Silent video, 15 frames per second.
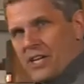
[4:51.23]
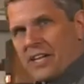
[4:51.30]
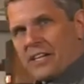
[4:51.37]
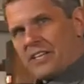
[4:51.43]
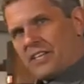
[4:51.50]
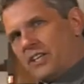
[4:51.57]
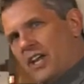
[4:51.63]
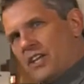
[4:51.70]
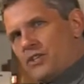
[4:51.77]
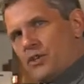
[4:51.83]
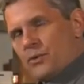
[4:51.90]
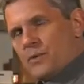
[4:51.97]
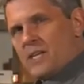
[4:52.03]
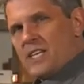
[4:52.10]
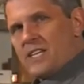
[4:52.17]
got a
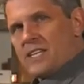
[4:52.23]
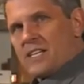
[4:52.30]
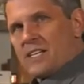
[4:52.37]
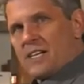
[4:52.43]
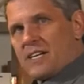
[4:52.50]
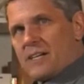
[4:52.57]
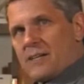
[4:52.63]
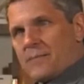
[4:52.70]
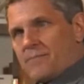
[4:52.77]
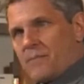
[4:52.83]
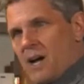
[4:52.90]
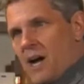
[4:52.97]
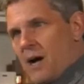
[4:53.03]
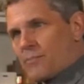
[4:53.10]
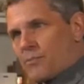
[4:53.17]
unique
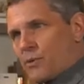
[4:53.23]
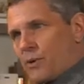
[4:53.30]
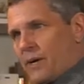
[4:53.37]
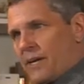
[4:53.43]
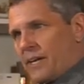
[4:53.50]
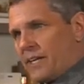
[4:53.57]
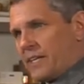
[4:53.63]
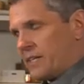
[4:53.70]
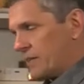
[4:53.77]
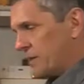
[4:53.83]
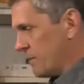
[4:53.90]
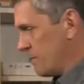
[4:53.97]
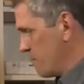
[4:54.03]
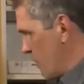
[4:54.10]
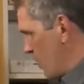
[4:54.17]

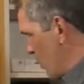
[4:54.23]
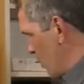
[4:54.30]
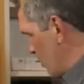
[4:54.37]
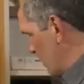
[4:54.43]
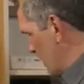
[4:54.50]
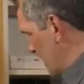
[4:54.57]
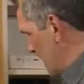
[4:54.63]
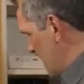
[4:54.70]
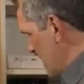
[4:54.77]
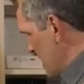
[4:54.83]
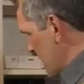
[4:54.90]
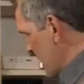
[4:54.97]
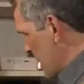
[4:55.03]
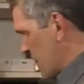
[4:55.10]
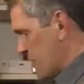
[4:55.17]
operating mode.
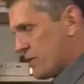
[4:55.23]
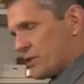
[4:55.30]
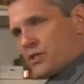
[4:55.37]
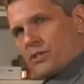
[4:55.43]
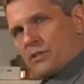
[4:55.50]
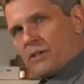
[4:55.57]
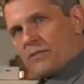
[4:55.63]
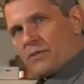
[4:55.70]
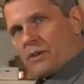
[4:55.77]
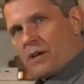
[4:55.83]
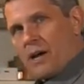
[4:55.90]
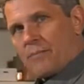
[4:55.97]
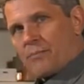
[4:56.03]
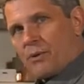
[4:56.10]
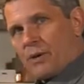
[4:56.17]
There's 2 different
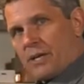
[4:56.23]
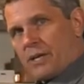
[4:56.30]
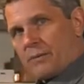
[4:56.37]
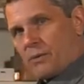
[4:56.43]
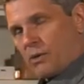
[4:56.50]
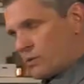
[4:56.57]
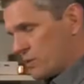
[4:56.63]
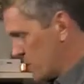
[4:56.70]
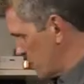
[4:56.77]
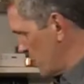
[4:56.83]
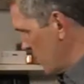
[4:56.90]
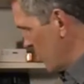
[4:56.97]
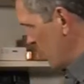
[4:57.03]
operating modes.